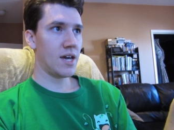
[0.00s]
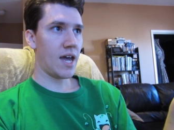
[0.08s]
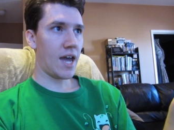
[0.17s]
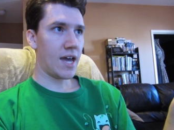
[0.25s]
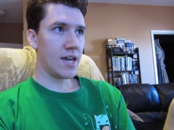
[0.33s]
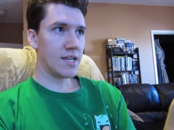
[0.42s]

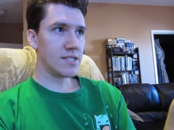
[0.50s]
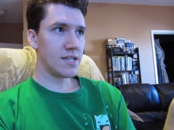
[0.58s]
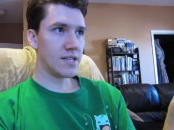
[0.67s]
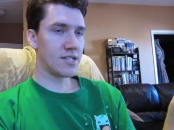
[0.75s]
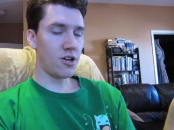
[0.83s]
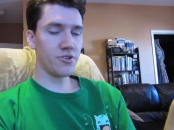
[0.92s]
And
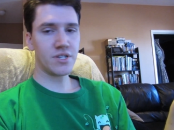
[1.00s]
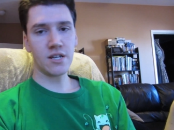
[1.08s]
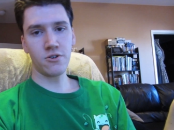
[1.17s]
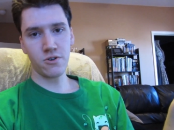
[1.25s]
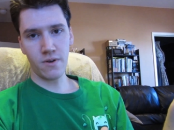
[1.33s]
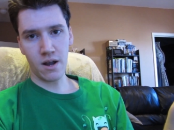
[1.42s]
it's all
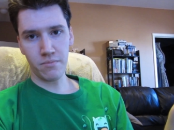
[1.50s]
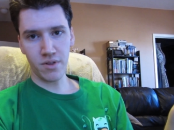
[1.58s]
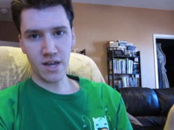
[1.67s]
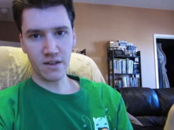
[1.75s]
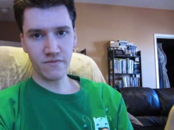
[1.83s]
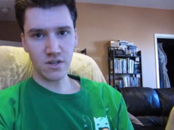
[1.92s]
centered around
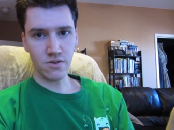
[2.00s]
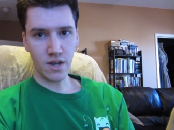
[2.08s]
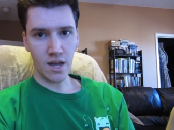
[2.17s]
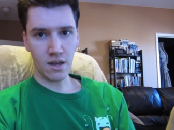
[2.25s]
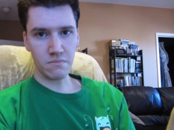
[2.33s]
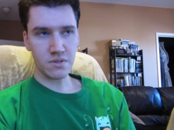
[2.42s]
playing video
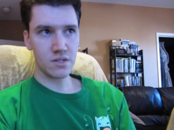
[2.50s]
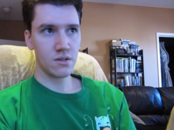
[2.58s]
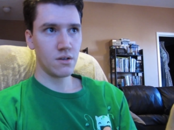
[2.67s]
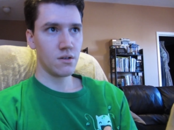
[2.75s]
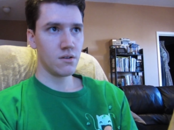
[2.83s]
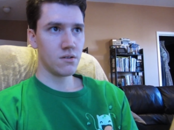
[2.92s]
games
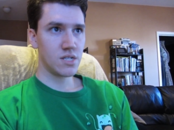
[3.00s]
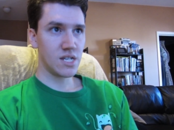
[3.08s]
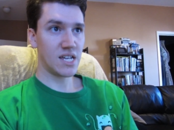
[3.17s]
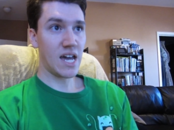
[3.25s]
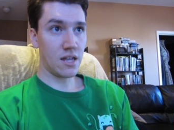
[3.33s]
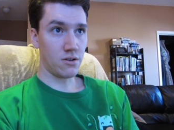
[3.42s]

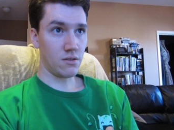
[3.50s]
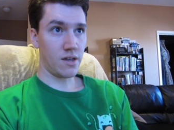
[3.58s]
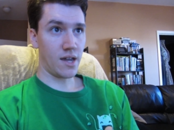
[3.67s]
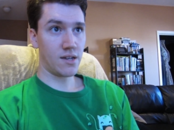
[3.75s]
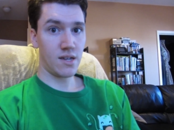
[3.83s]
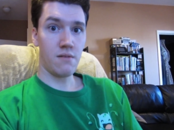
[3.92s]
together,
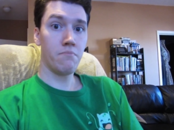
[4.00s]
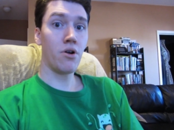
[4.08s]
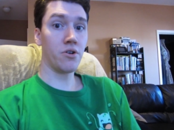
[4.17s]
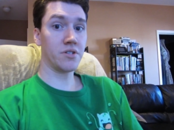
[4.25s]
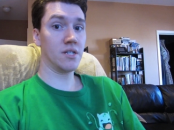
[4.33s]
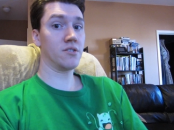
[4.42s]
like in
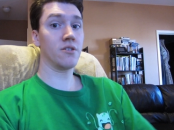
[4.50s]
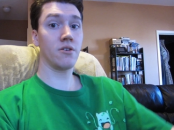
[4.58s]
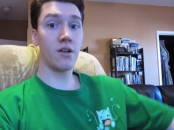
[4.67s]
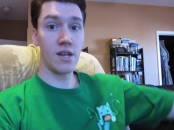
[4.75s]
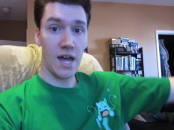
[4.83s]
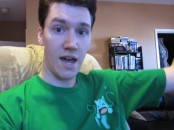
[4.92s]
person. So they're
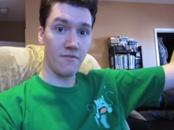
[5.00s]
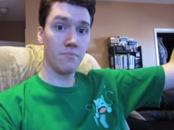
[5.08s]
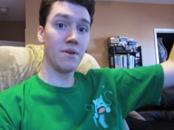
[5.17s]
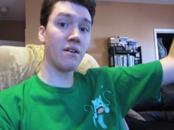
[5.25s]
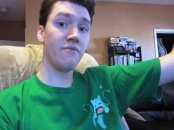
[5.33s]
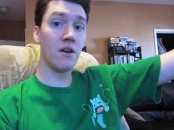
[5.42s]
going to have a
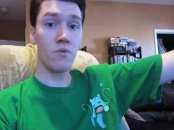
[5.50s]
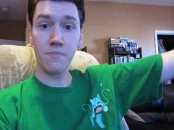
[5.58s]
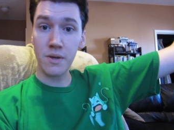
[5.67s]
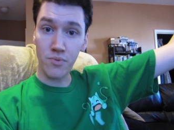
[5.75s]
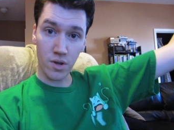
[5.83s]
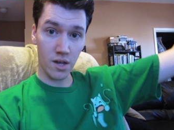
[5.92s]
big event where
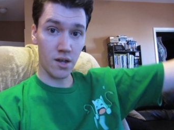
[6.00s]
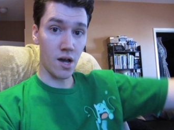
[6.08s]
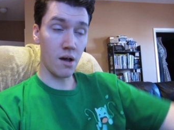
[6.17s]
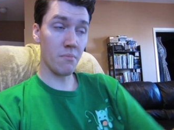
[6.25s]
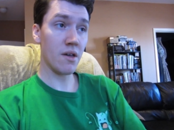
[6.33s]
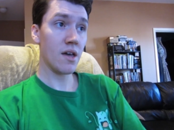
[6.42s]
people can
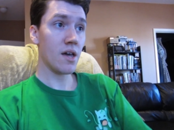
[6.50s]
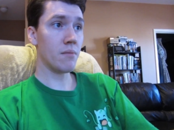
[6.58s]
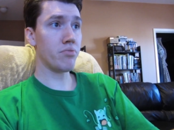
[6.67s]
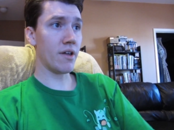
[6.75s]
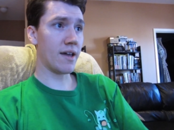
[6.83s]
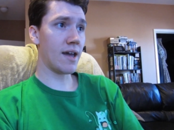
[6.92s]
come
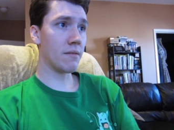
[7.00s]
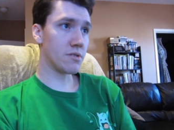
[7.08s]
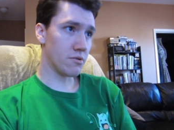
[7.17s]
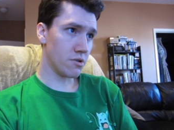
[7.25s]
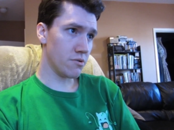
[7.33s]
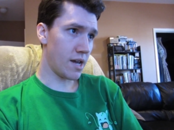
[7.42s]
and play games
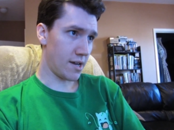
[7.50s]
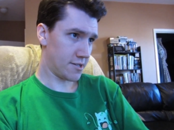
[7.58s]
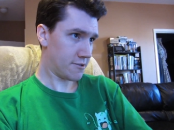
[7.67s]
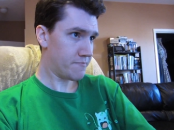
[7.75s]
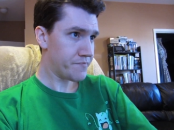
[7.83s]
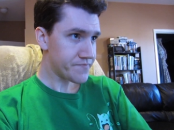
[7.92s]
for two days.